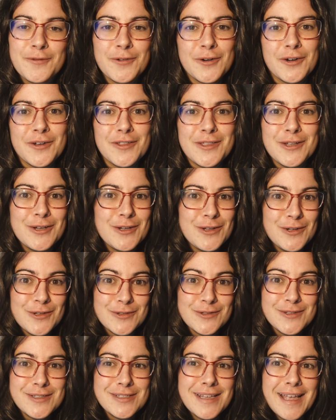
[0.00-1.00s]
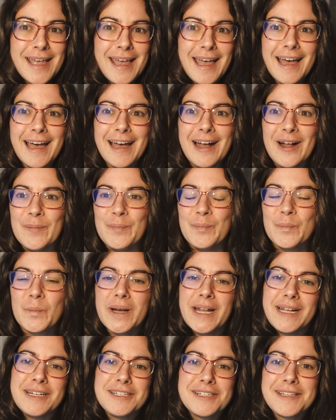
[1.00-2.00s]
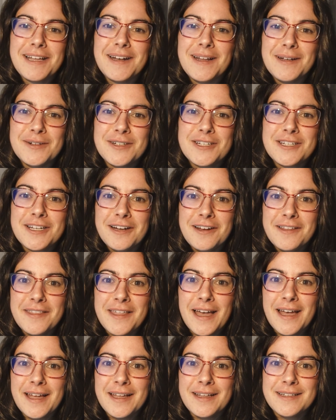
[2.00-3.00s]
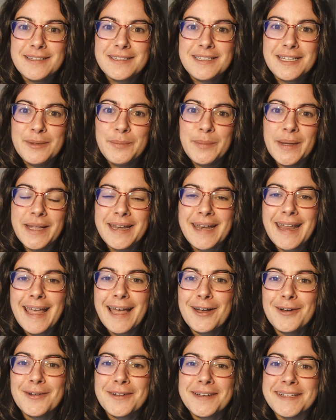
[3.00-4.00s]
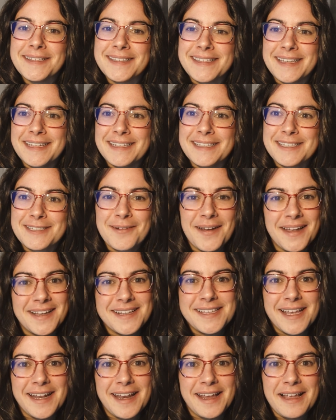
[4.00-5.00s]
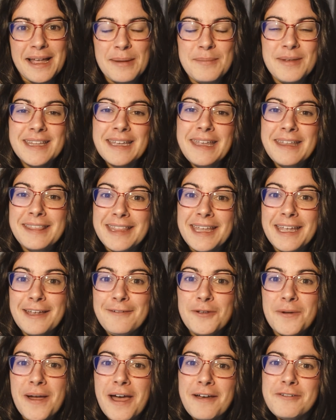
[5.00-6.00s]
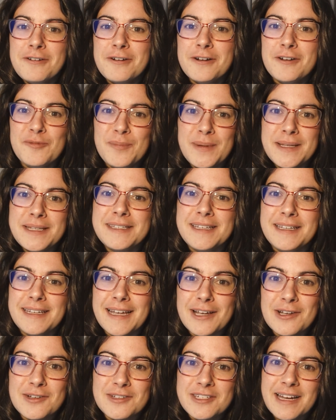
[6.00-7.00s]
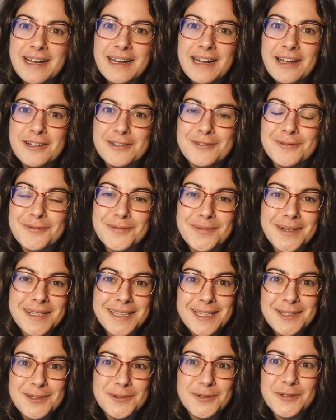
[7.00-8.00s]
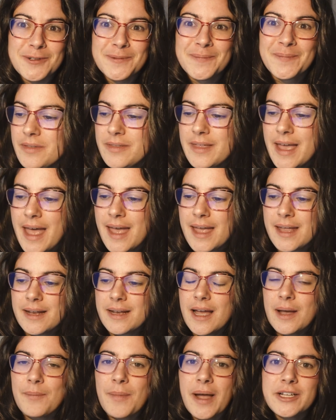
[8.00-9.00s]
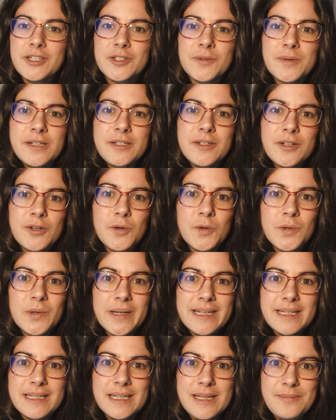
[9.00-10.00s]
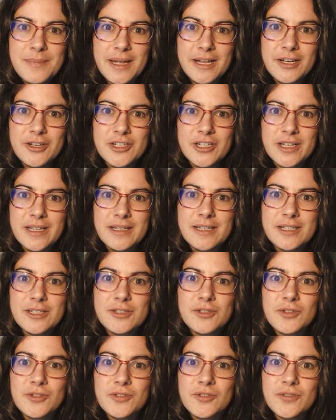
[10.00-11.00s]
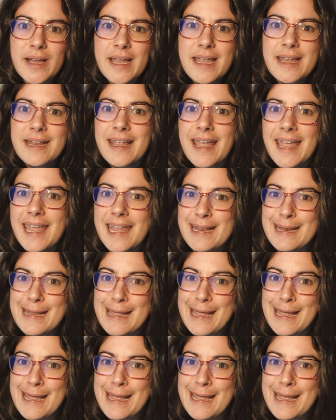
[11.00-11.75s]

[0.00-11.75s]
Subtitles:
for the news. But I just thought I would share that tidbit now because it's quite exciting. I mean, if you haven't heard of Pinsta yet, go check it out. It's really cool. Then I just wanted to quickly mention straight eight